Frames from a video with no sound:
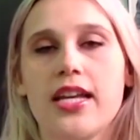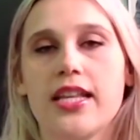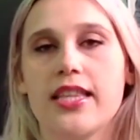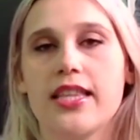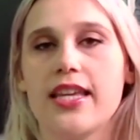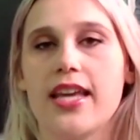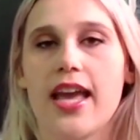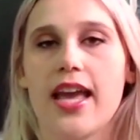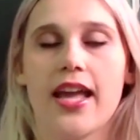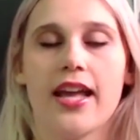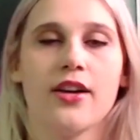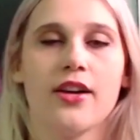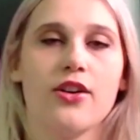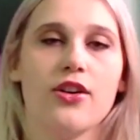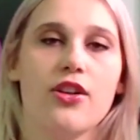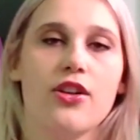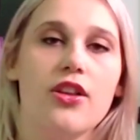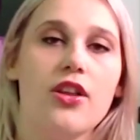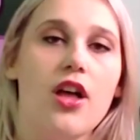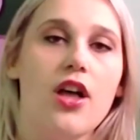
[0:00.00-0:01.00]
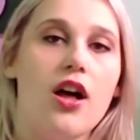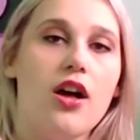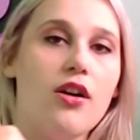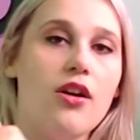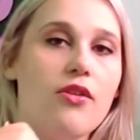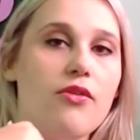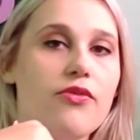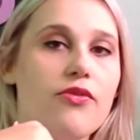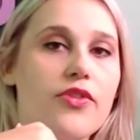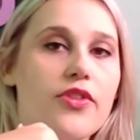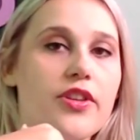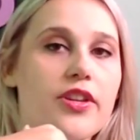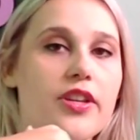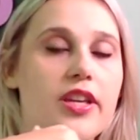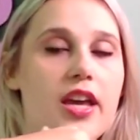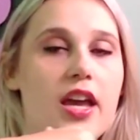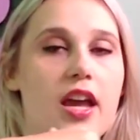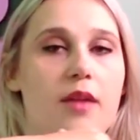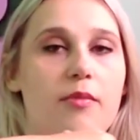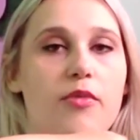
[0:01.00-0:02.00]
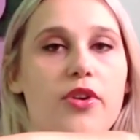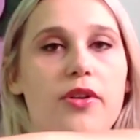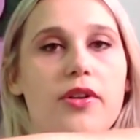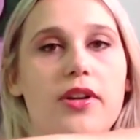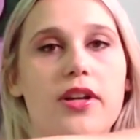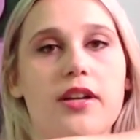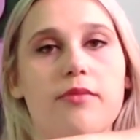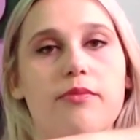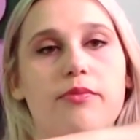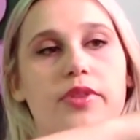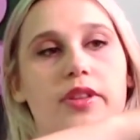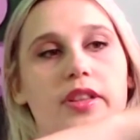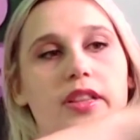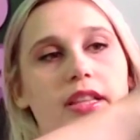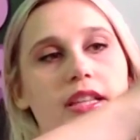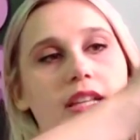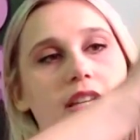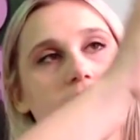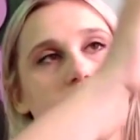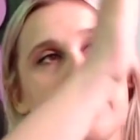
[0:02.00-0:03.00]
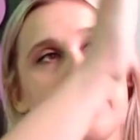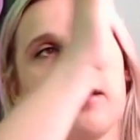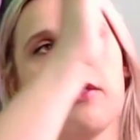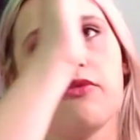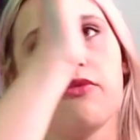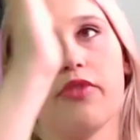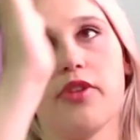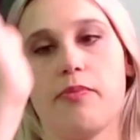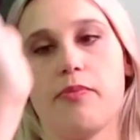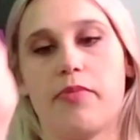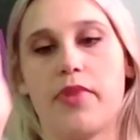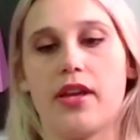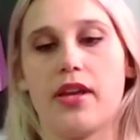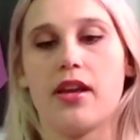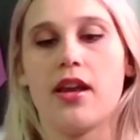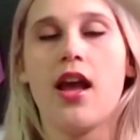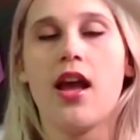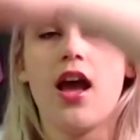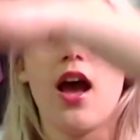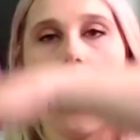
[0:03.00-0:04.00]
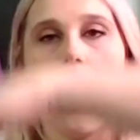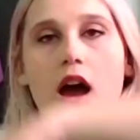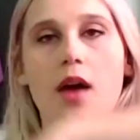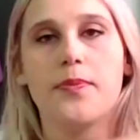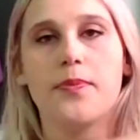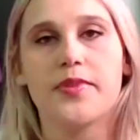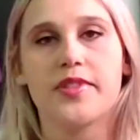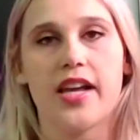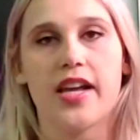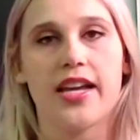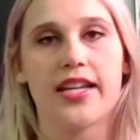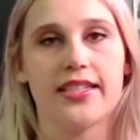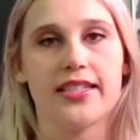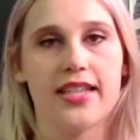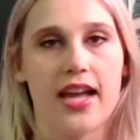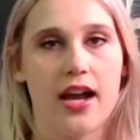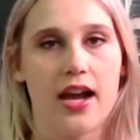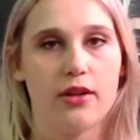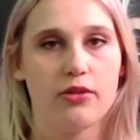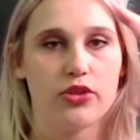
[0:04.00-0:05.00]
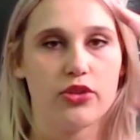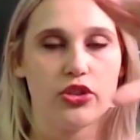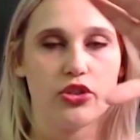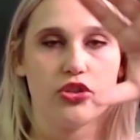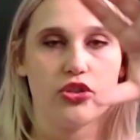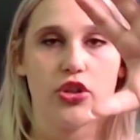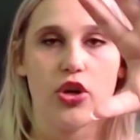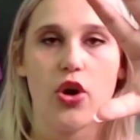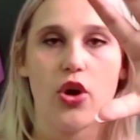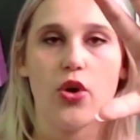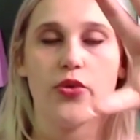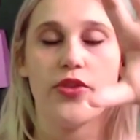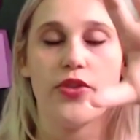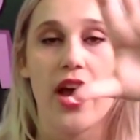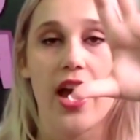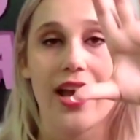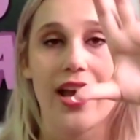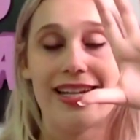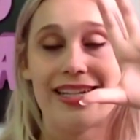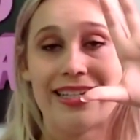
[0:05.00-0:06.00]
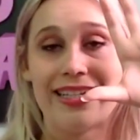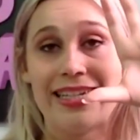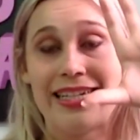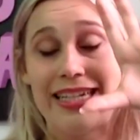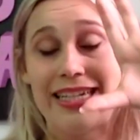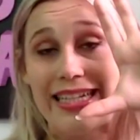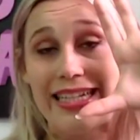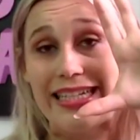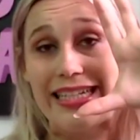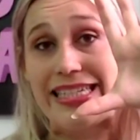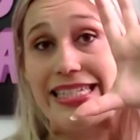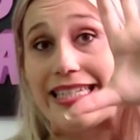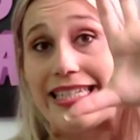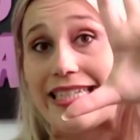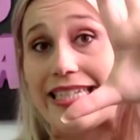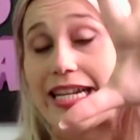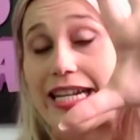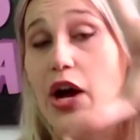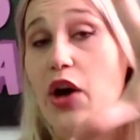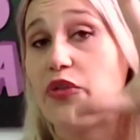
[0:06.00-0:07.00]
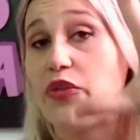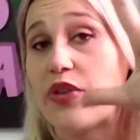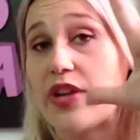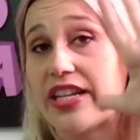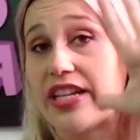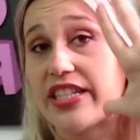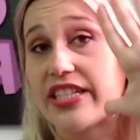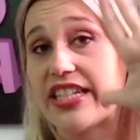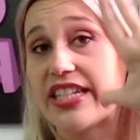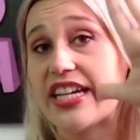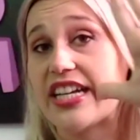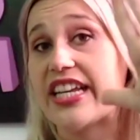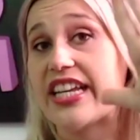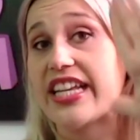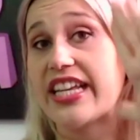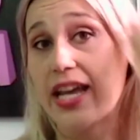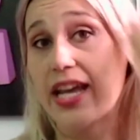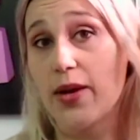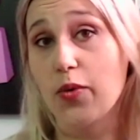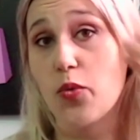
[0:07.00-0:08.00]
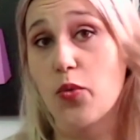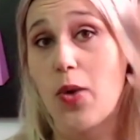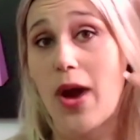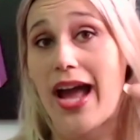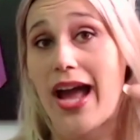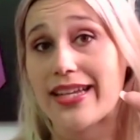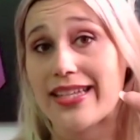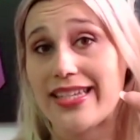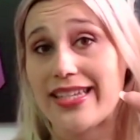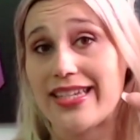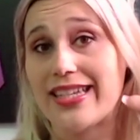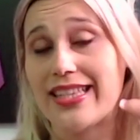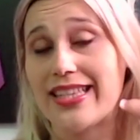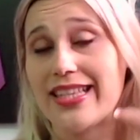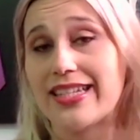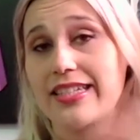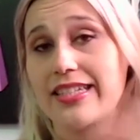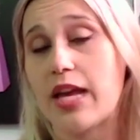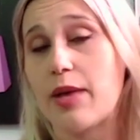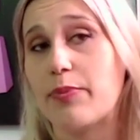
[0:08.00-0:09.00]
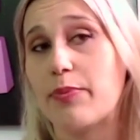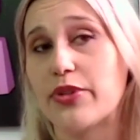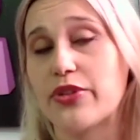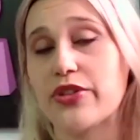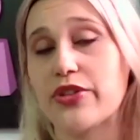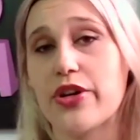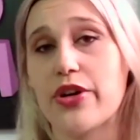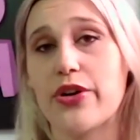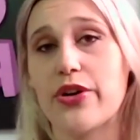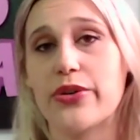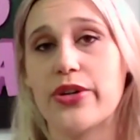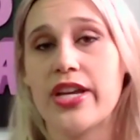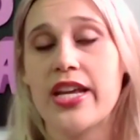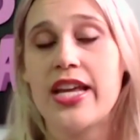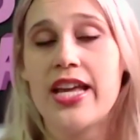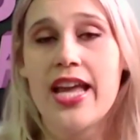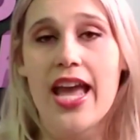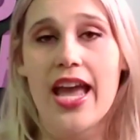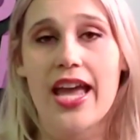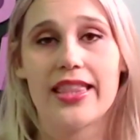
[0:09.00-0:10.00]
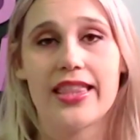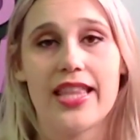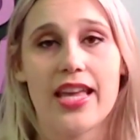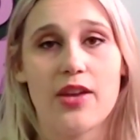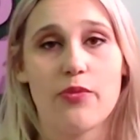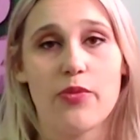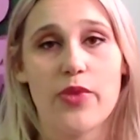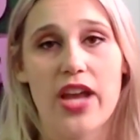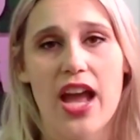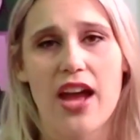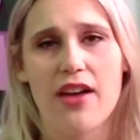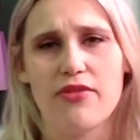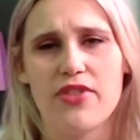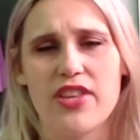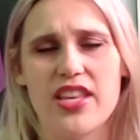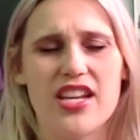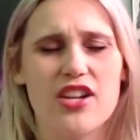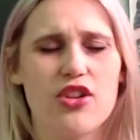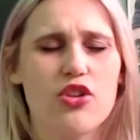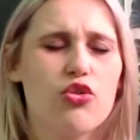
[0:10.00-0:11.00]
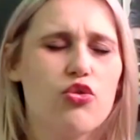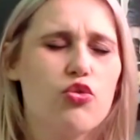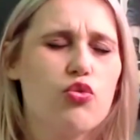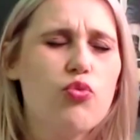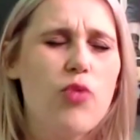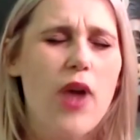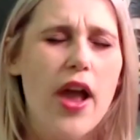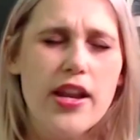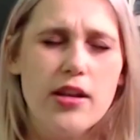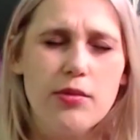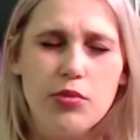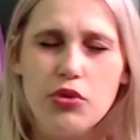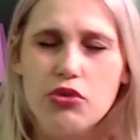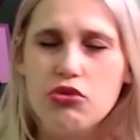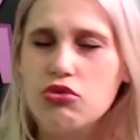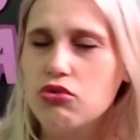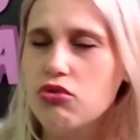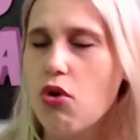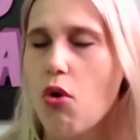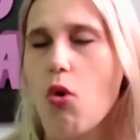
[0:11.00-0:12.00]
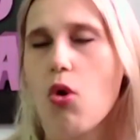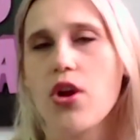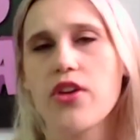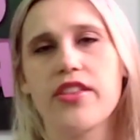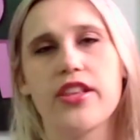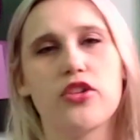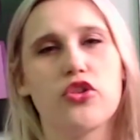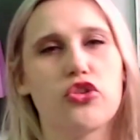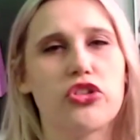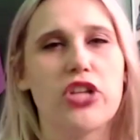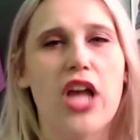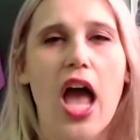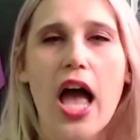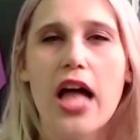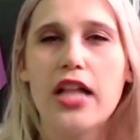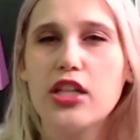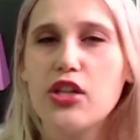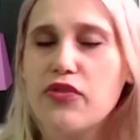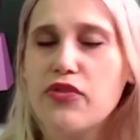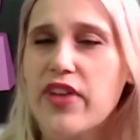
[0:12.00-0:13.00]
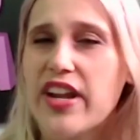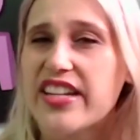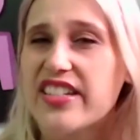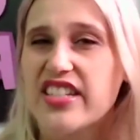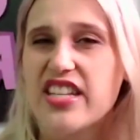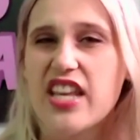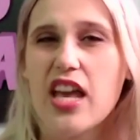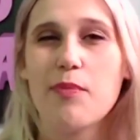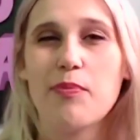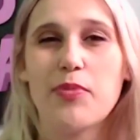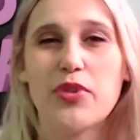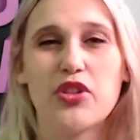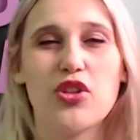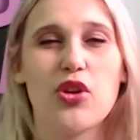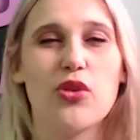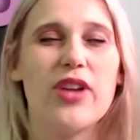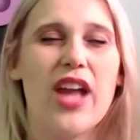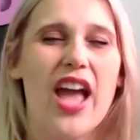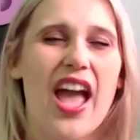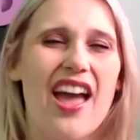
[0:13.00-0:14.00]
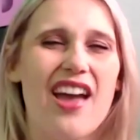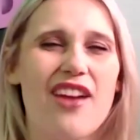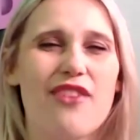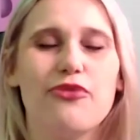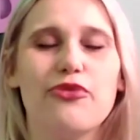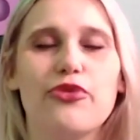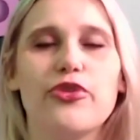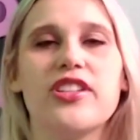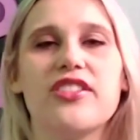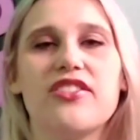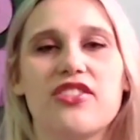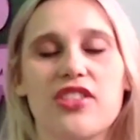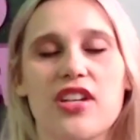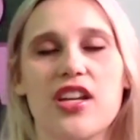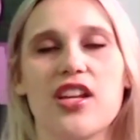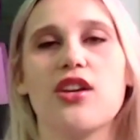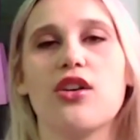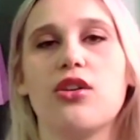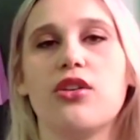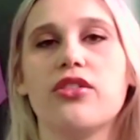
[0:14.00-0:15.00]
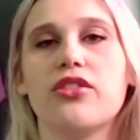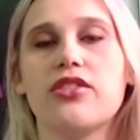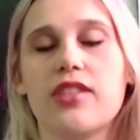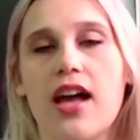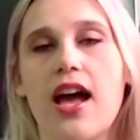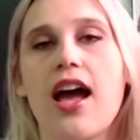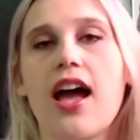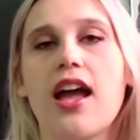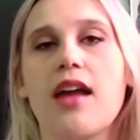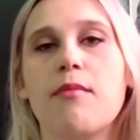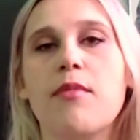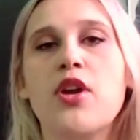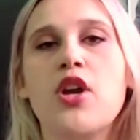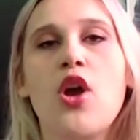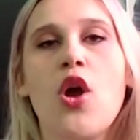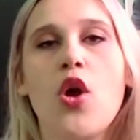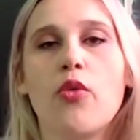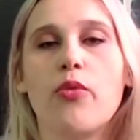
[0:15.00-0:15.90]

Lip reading: The angle of the camera completely flipping upside down to show that stuff is gonna get wacky in this episode. And then we have the incredible score that just elevates the episode every single time.